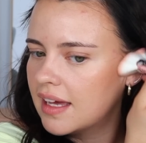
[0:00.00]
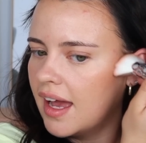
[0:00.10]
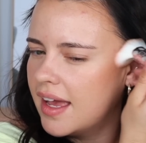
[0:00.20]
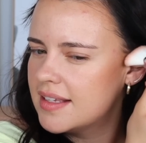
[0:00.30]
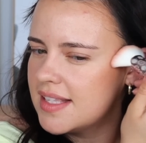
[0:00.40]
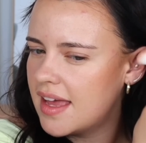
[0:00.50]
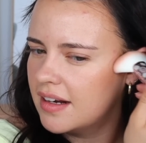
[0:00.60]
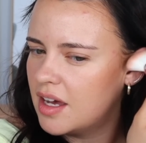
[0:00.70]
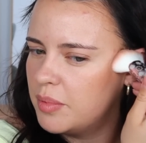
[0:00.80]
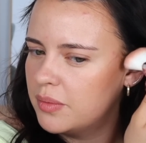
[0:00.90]
Like I said
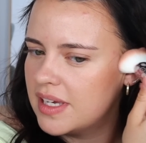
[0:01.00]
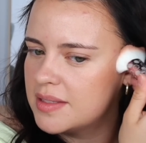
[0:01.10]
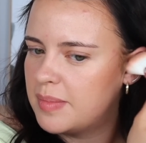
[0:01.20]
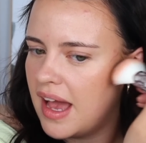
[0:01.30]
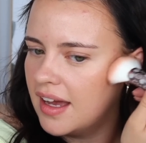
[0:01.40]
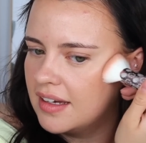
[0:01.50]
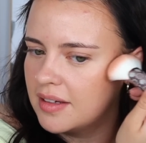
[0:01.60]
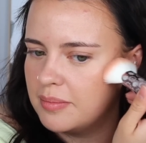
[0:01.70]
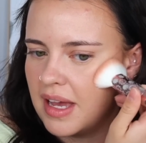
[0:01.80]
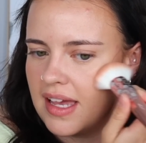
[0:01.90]
a couple weeks
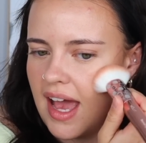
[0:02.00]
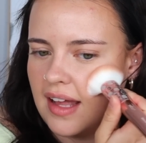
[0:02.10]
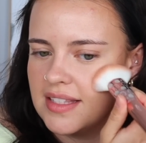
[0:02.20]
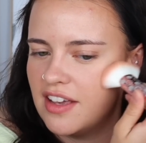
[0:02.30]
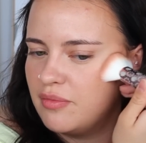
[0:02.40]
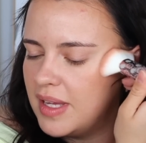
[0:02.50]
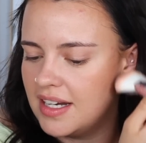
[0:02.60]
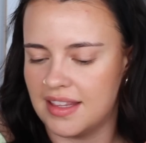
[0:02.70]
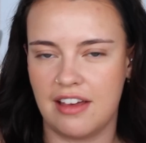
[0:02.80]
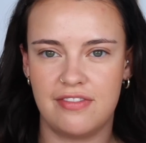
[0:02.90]
back, my cats have
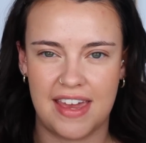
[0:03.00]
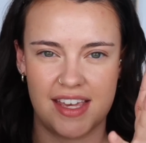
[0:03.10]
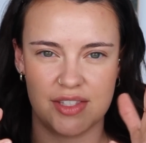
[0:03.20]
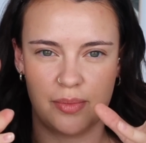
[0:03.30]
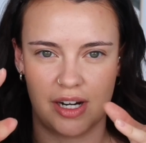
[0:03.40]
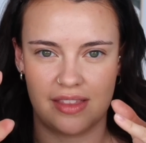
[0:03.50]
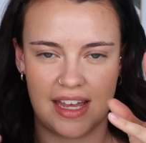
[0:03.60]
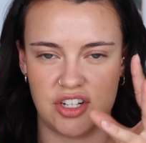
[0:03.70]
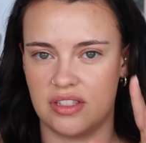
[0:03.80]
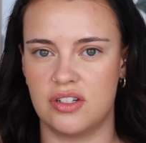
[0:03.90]
been in that phase where
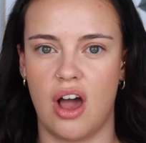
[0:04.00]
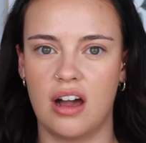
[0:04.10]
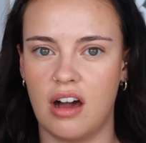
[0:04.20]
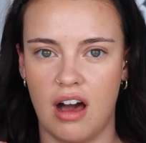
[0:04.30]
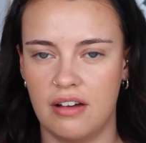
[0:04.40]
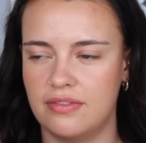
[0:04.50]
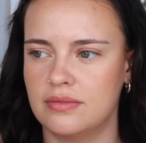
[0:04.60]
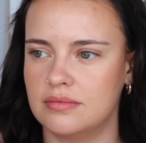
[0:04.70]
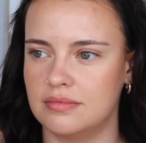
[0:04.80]
they just knock off